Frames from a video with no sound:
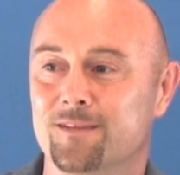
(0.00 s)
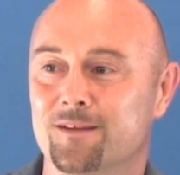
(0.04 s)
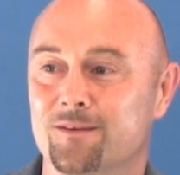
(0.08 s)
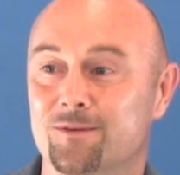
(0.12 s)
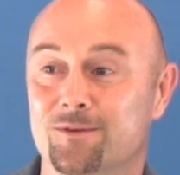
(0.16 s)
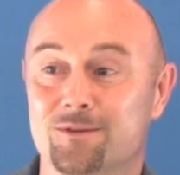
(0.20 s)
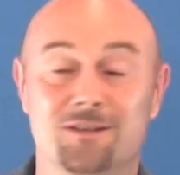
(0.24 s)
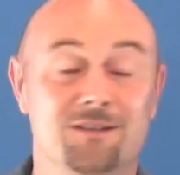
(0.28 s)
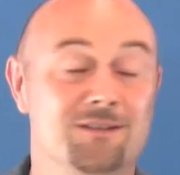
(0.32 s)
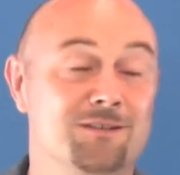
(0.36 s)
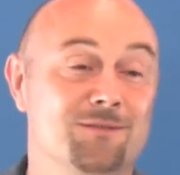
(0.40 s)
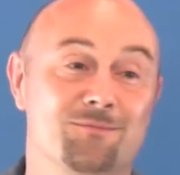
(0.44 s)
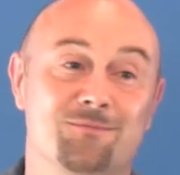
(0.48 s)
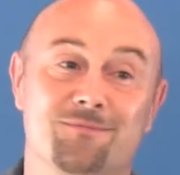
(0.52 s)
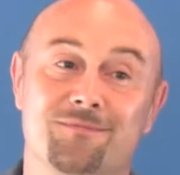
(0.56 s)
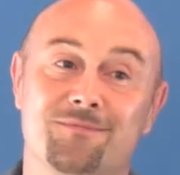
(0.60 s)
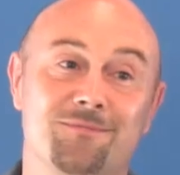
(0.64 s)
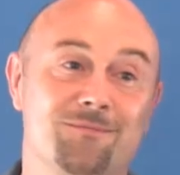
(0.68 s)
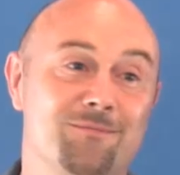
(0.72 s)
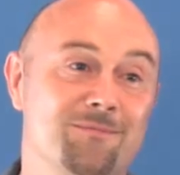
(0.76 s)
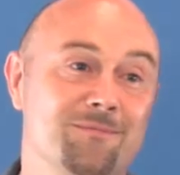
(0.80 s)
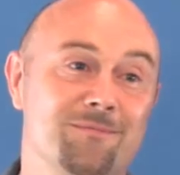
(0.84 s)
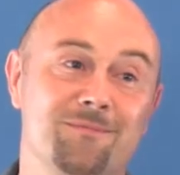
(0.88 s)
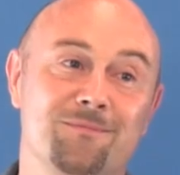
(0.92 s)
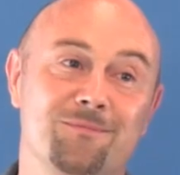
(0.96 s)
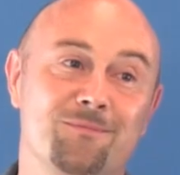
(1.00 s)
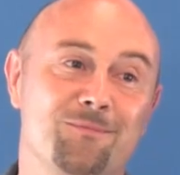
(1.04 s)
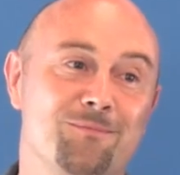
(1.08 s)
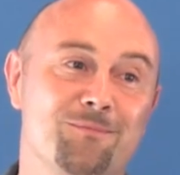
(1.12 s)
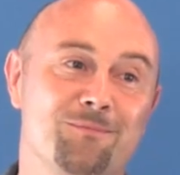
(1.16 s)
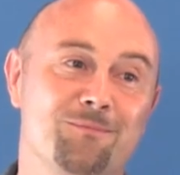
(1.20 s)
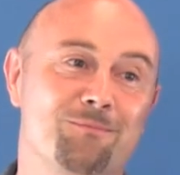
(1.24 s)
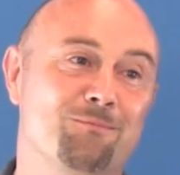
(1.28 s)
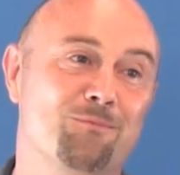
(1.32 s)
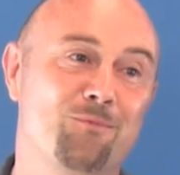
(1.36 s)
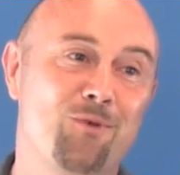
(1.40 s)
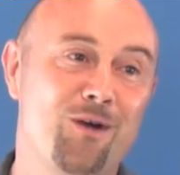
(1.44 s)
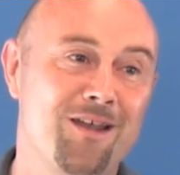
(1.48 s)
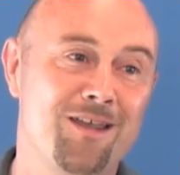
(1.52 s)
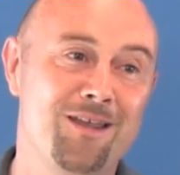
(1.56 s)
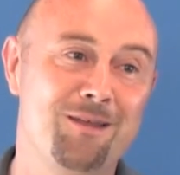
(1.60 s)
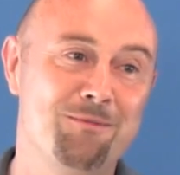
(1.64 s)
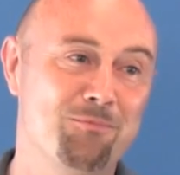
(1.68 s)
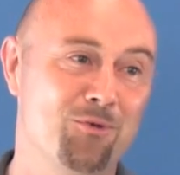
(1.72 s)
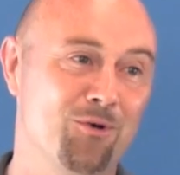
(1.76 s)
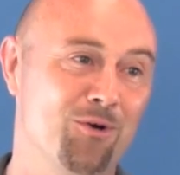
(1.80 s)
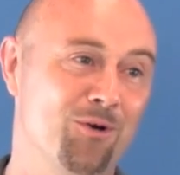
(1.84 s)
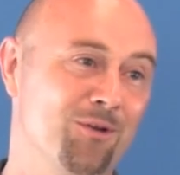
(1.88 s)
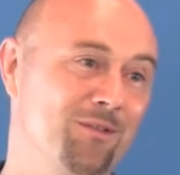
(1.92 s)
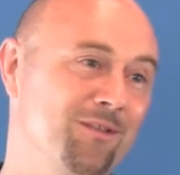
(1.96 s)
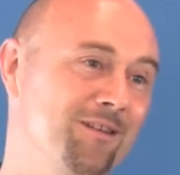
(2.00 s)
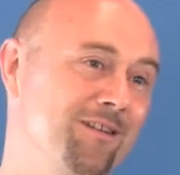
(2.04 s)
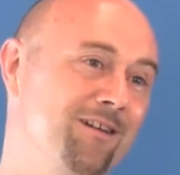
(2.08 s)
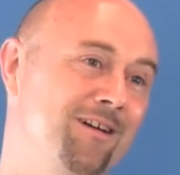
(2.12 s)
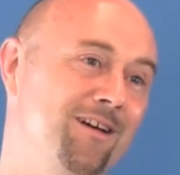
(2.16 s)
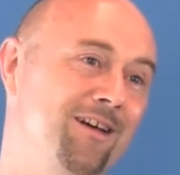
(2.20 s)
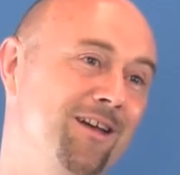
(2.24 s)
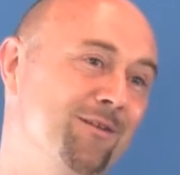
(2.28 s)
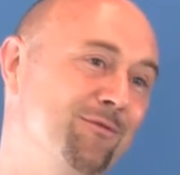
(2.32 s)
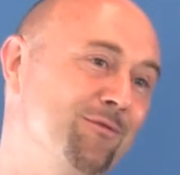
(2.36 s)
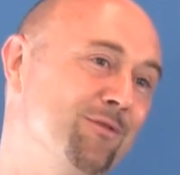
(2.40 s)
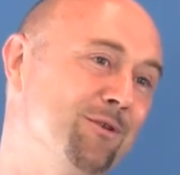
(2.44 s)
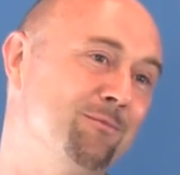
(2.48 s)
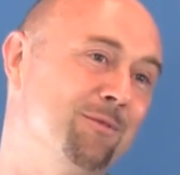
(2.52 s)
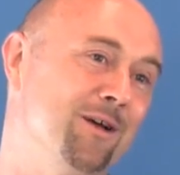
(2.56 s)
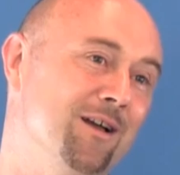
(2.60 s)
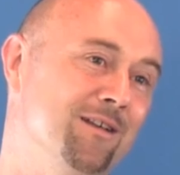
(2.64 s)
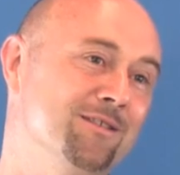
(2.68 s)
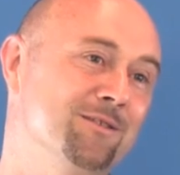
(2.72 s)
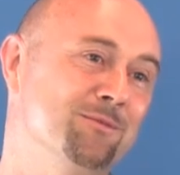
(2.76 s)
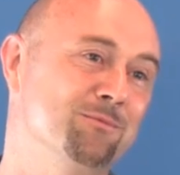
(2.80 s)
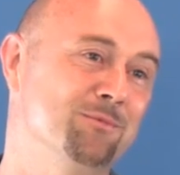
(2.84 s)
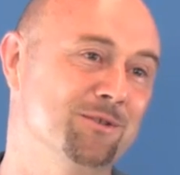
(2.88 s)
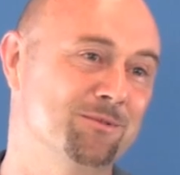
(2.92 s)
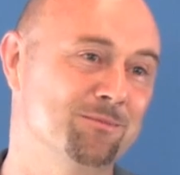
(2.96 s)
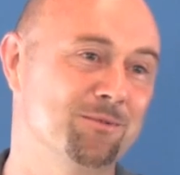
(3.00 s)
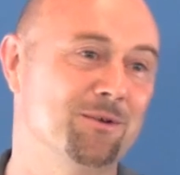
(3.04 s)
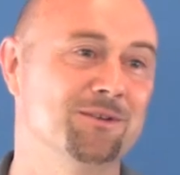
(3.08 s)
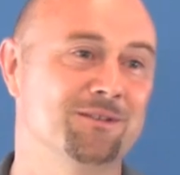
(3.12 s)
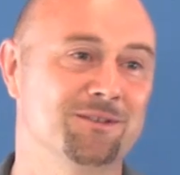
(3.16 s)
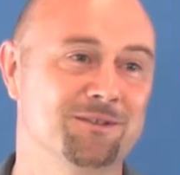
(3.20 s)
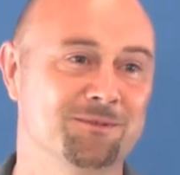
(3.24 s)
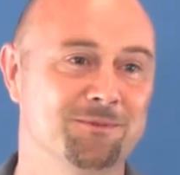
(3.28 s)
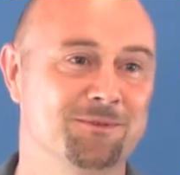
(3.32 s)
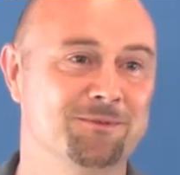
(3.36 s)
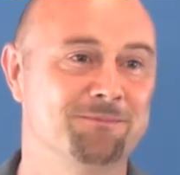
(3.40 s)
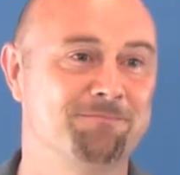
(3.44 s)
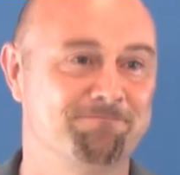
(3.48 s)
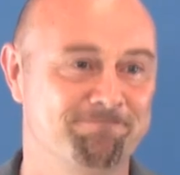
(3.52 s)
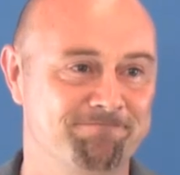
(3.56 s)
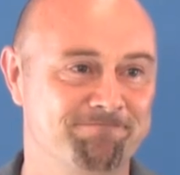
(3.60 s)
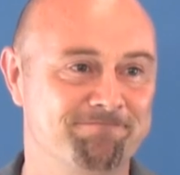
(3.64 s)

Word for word: which is way more than I ever imagined was possible.